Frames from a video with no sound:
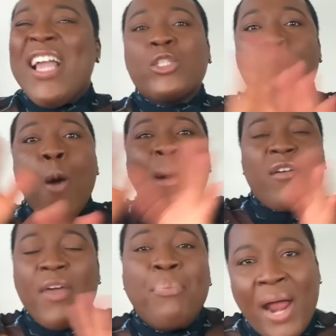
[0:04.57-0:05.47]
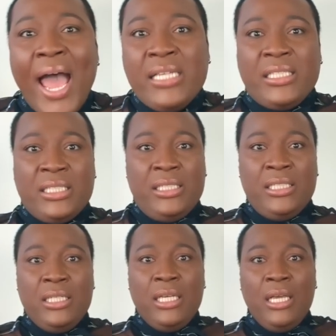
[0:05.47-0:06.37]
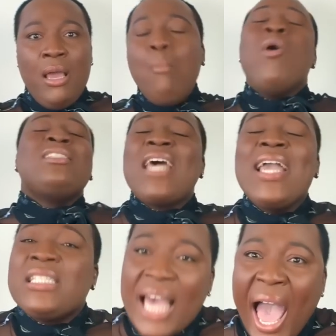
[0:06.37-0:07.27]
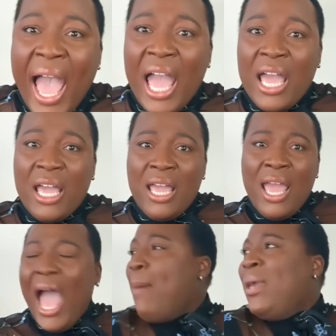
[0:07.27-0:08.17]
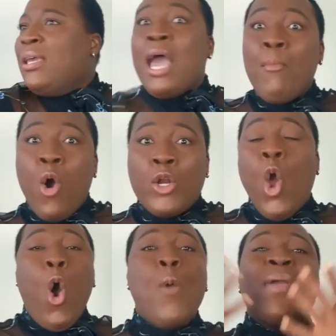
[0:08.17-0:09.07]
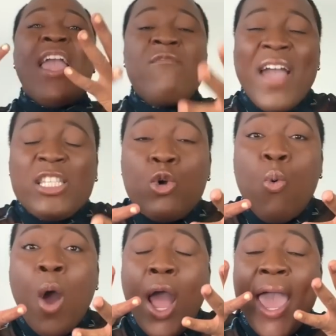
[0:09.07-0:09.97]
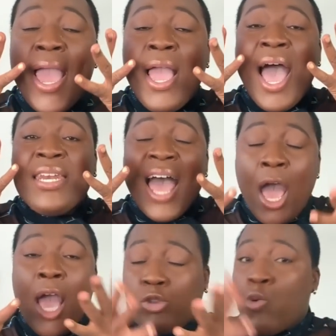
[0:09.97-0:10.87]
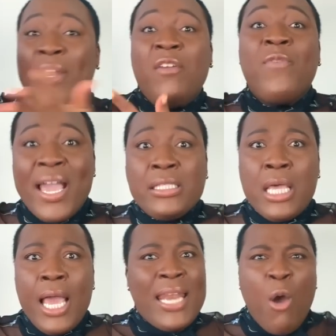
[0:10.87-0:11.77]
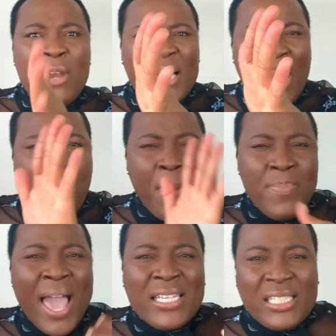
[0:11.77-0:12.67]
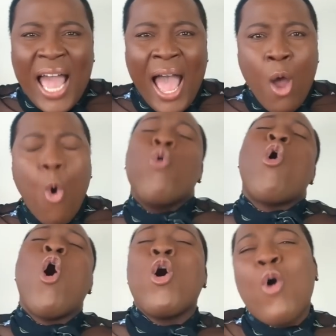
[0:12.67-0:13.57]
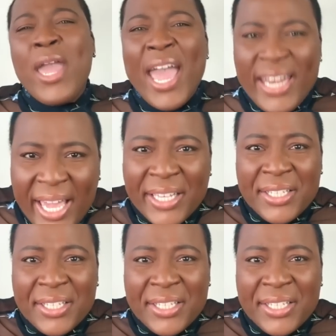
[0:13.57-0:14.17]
It's all part of the brand. Munchai, sir. I mean, come on. Obia invite to an event. Now we have to be a share. Uko hopo here day.